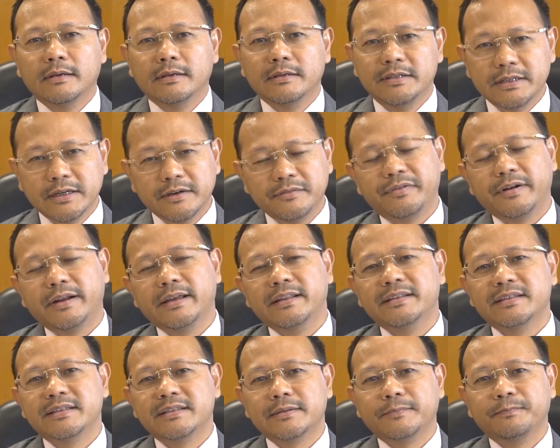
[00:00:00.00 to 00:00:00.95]
Dear
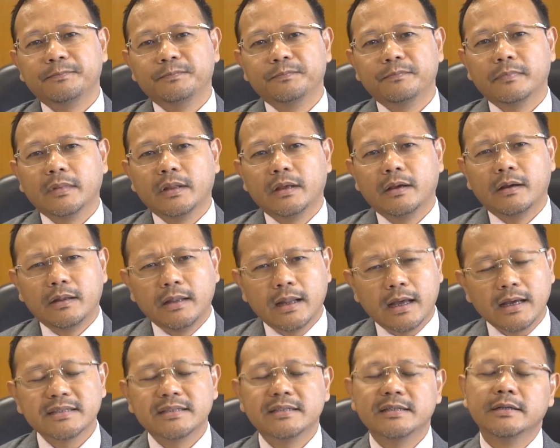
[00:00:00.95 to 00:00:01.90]
friends,
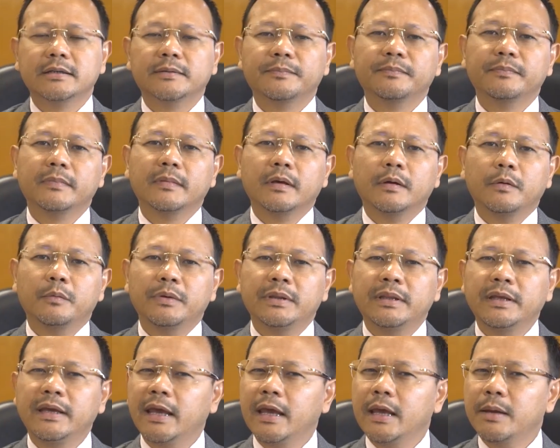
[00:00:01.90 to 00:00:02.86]
last year, with
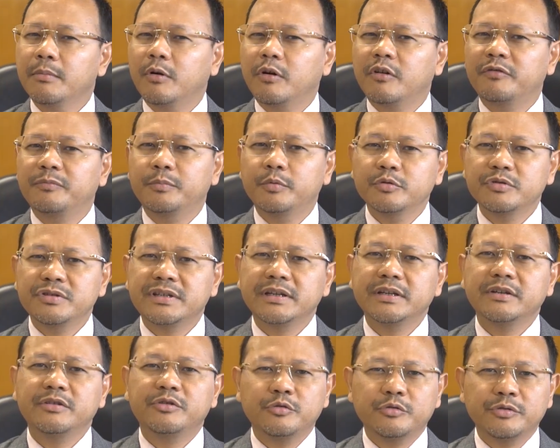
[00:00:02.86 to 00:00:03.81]
the aim of
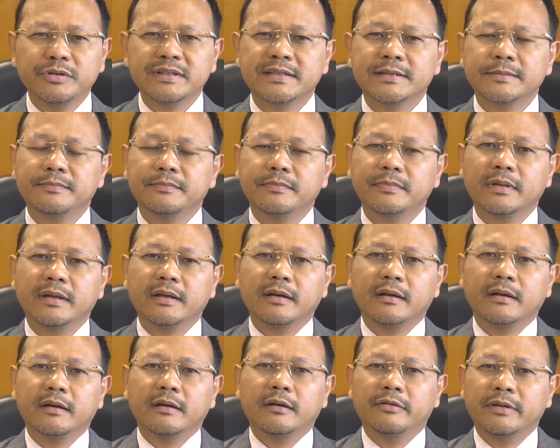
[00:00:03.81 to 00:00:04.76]
boosting tourism,
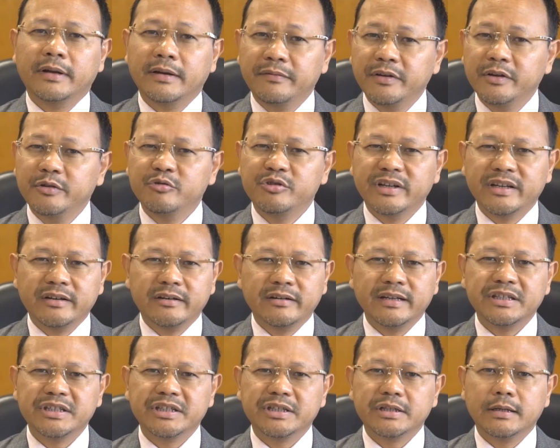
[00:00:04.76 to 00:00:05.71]
revenue
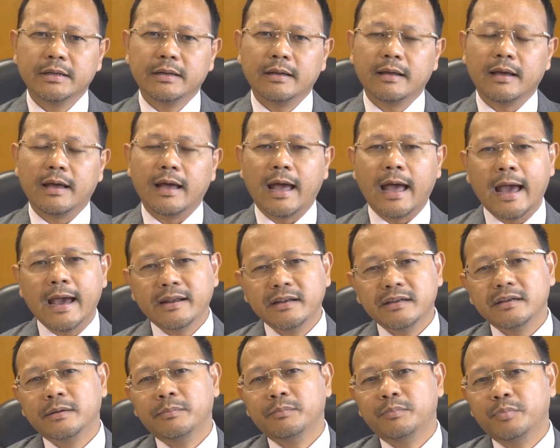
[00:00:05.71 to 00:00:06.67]
generation and
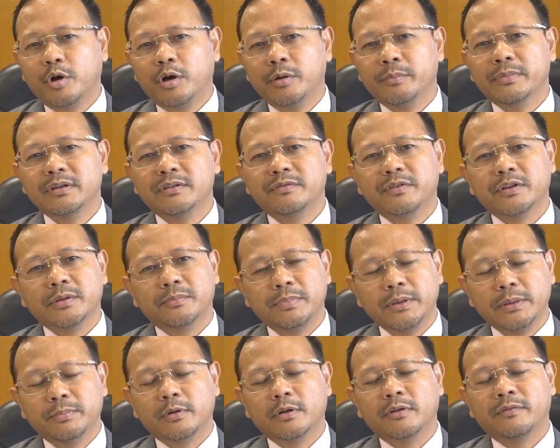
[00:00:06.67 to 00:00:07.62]
employment for the
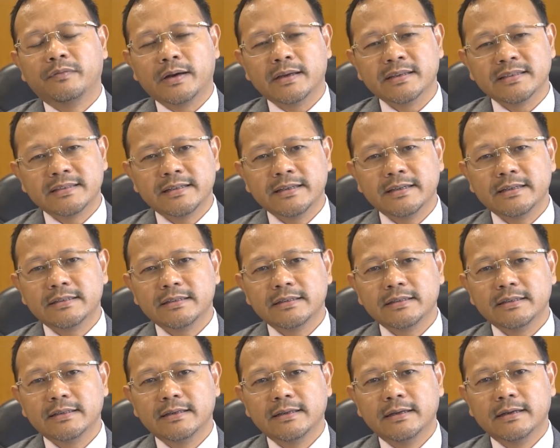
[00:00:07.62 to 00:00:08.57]
people of our state,
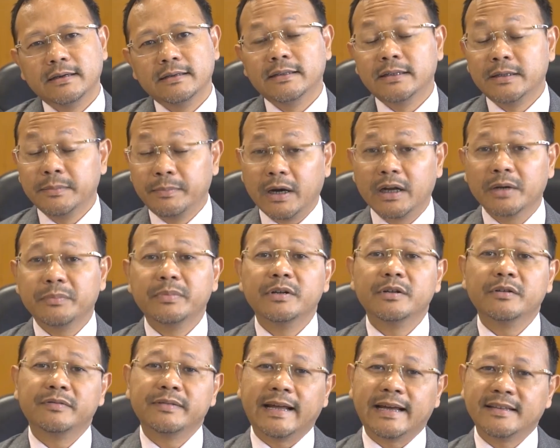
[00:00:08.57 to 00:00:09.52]
the Department
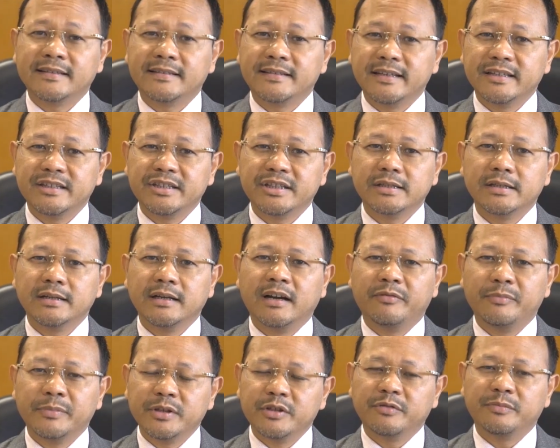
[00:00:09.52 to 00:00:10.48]
of Taxation,
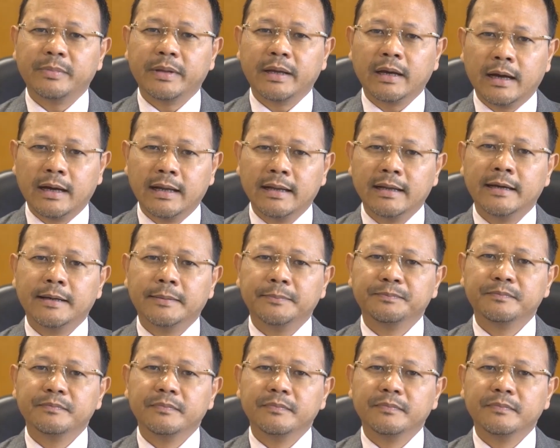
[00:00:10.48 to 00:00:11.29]
Government of Meghalaya,